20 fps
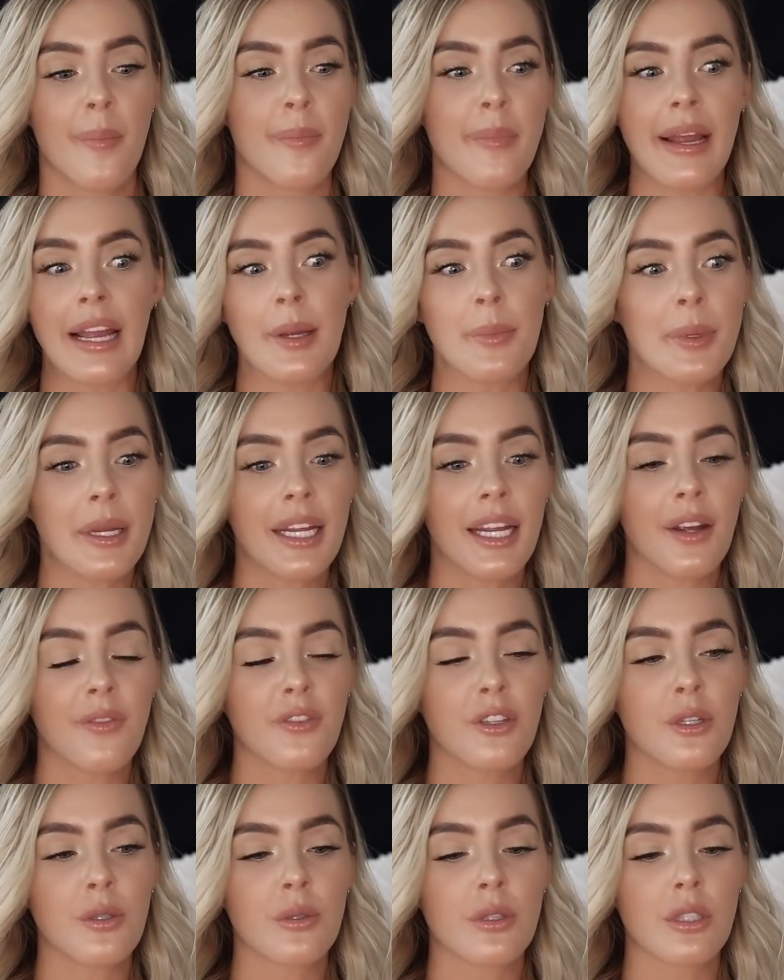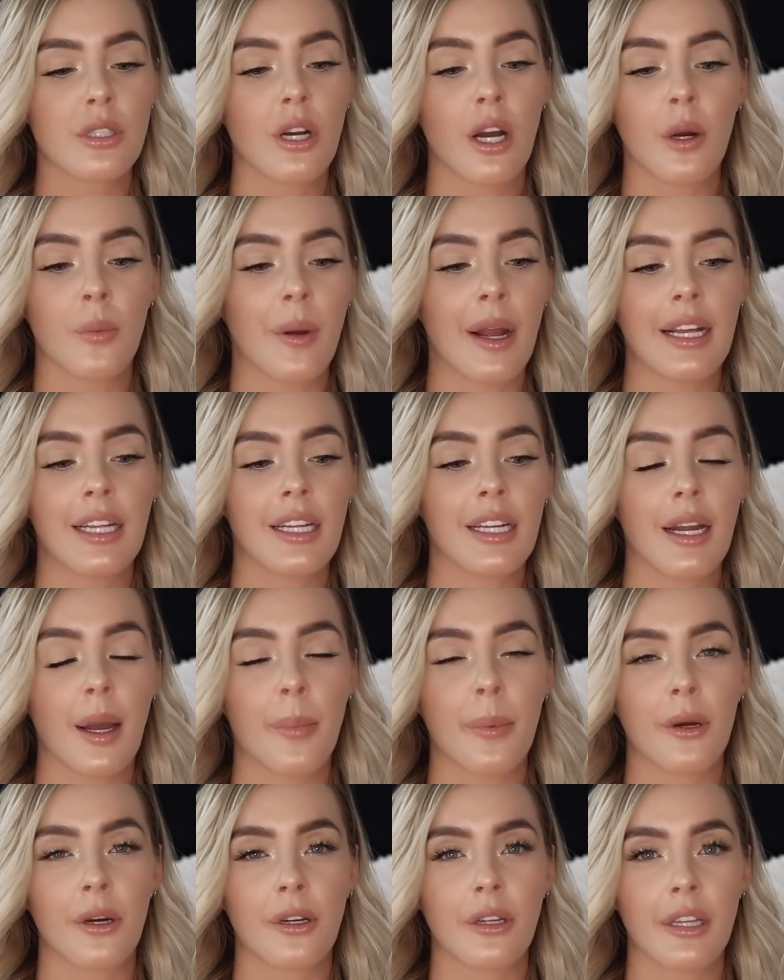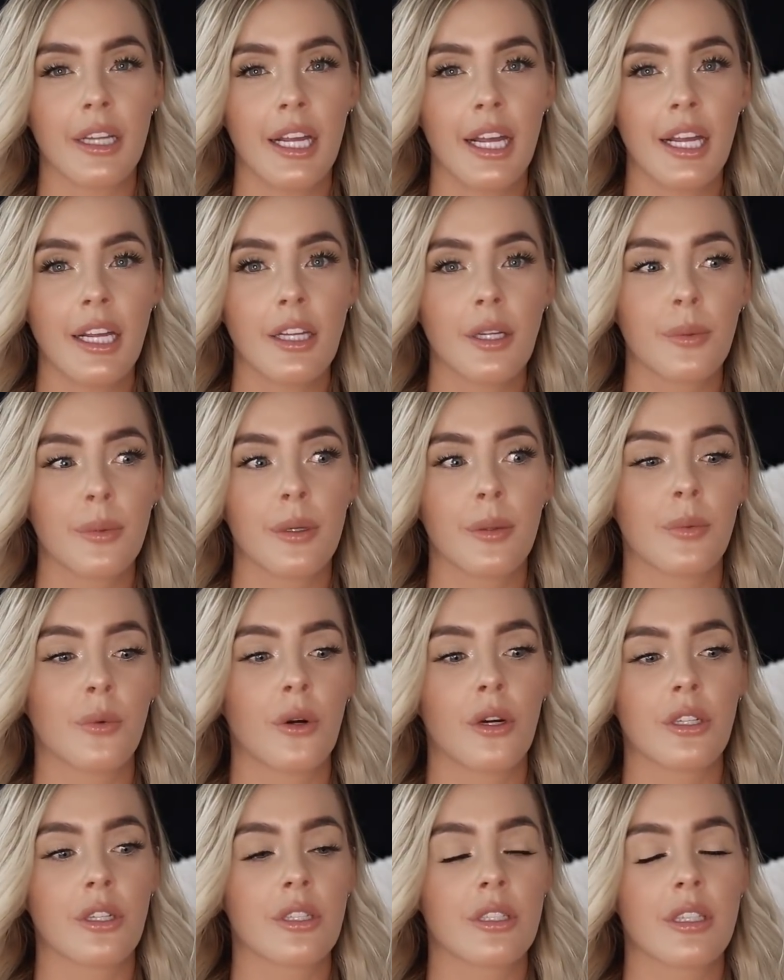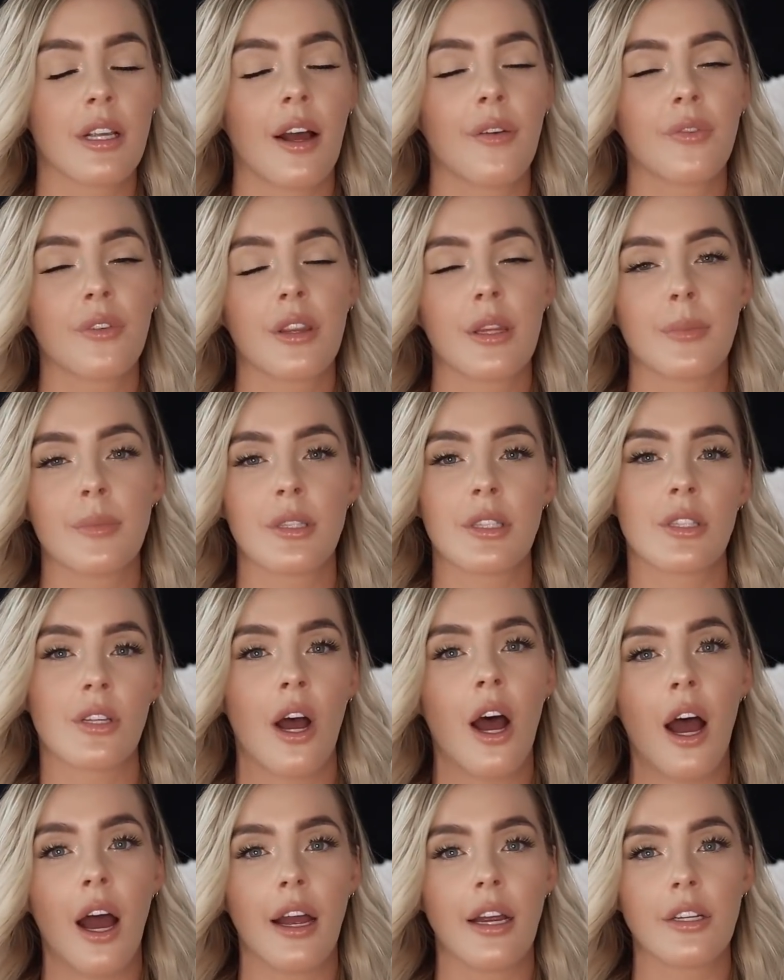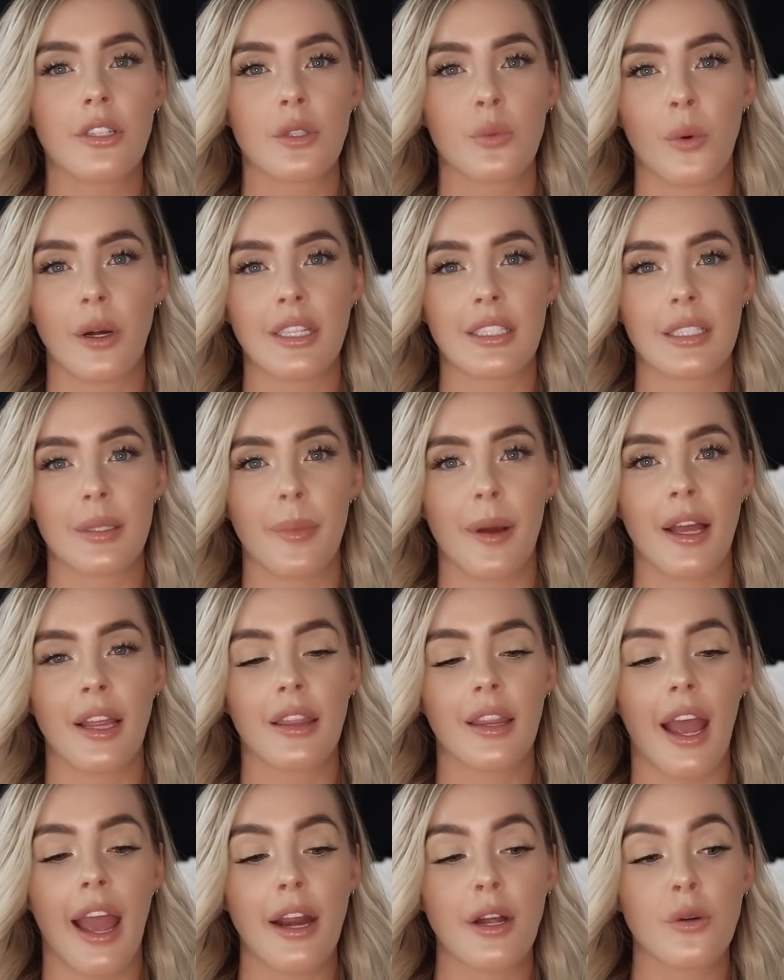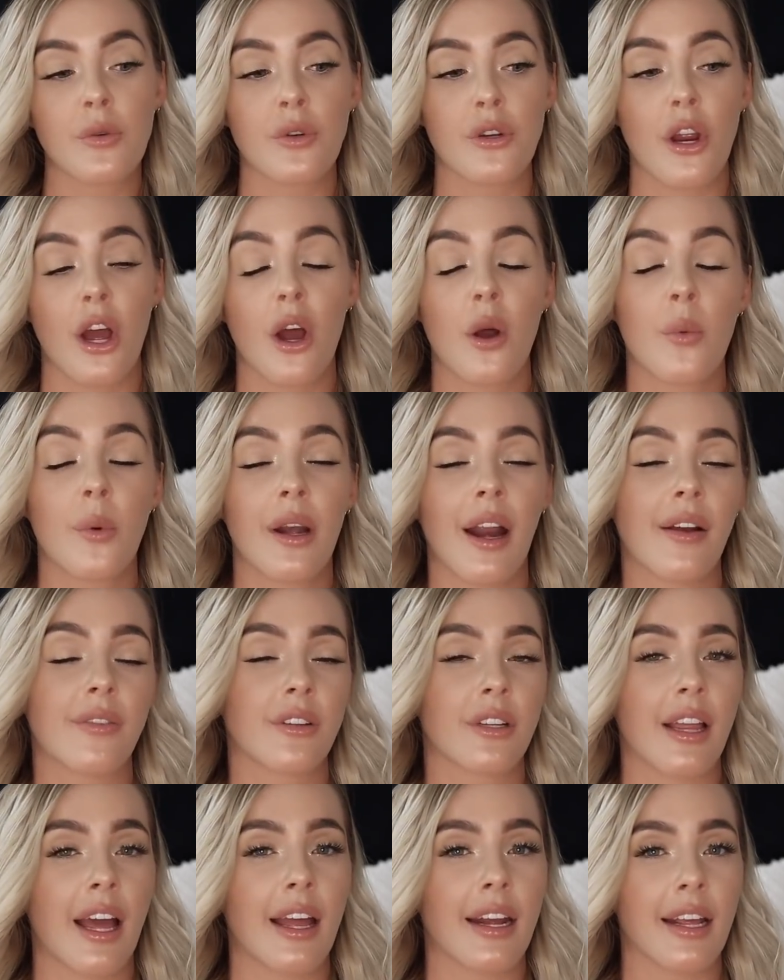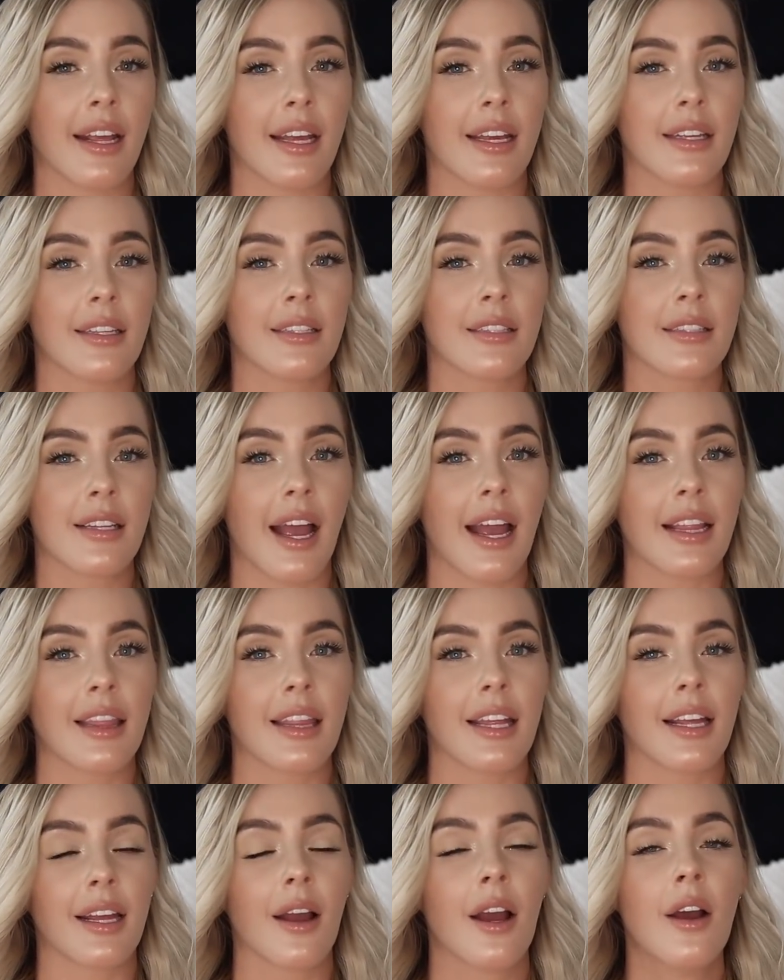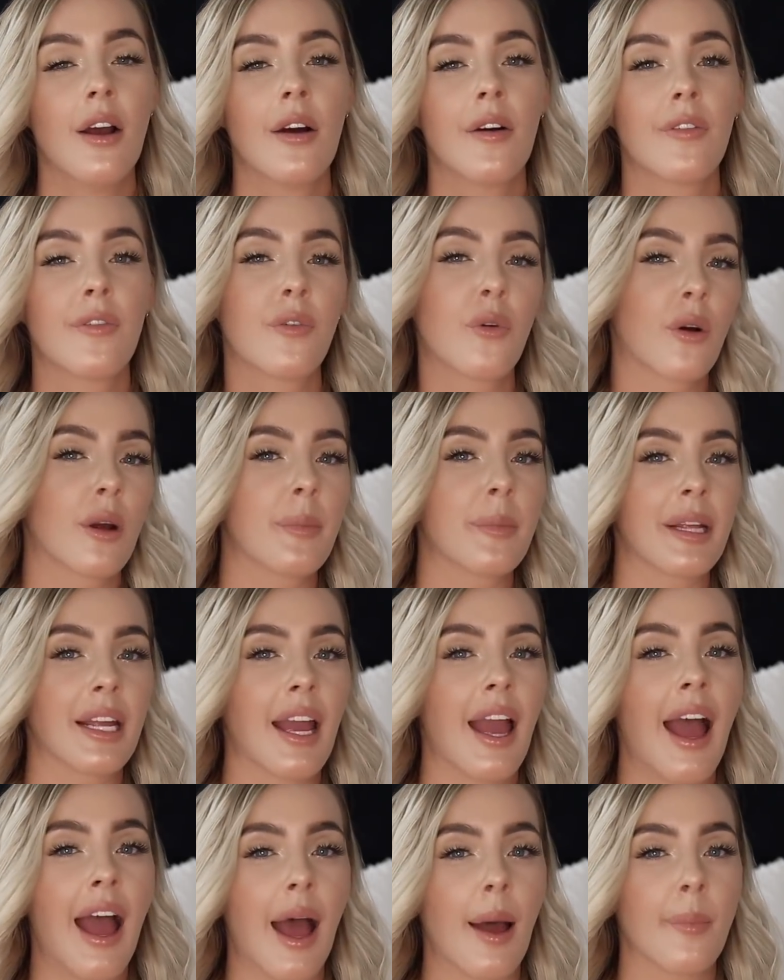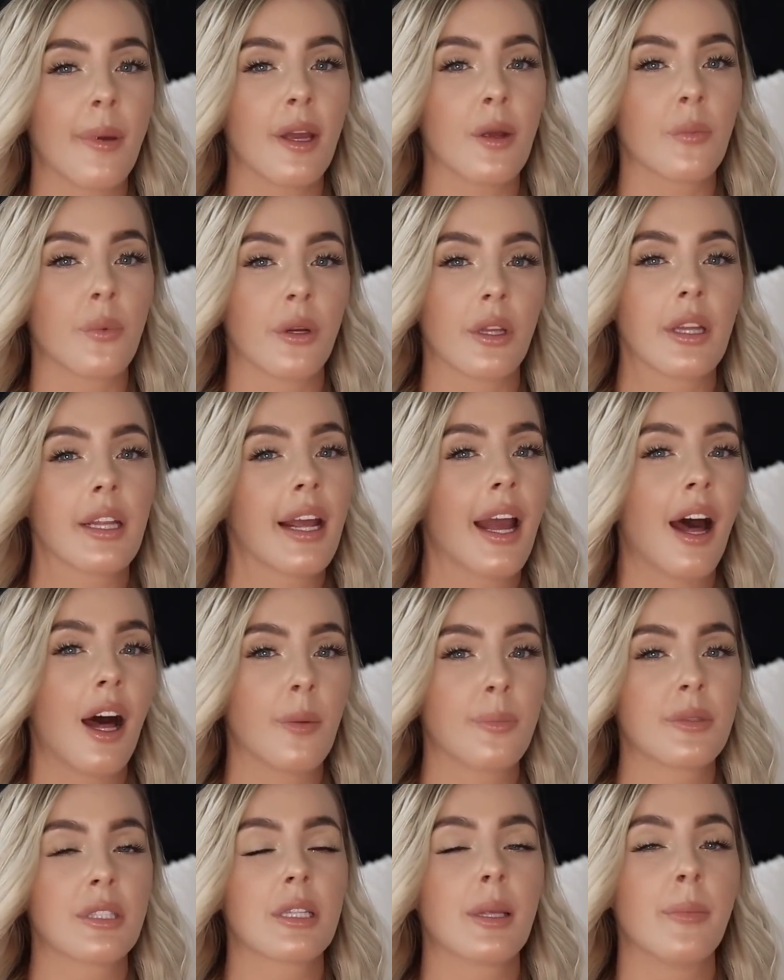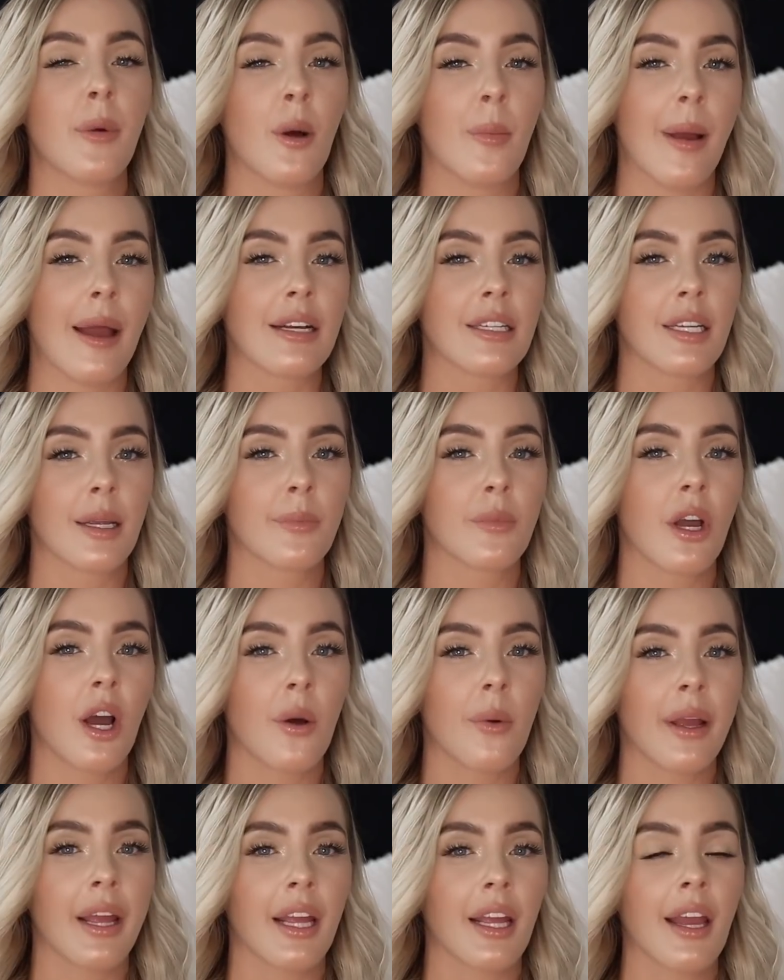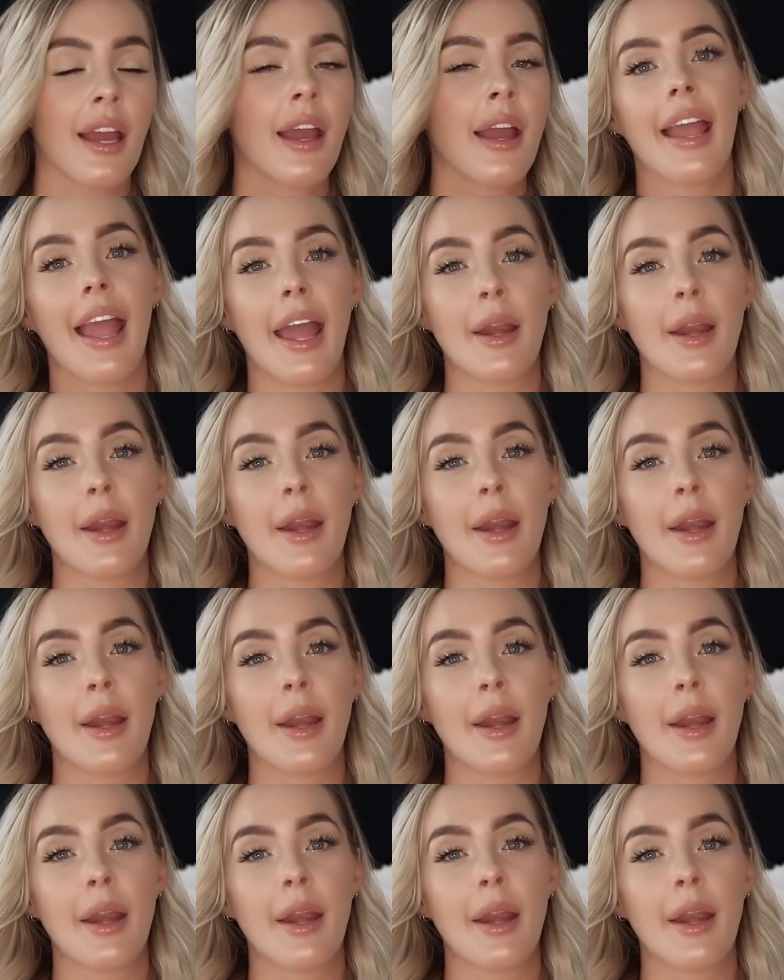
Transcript: Maybe if you start waking up early, you reward yourself with a massage once a month. I don't know, whatever that is. I think forming a habit really helps the momentum going.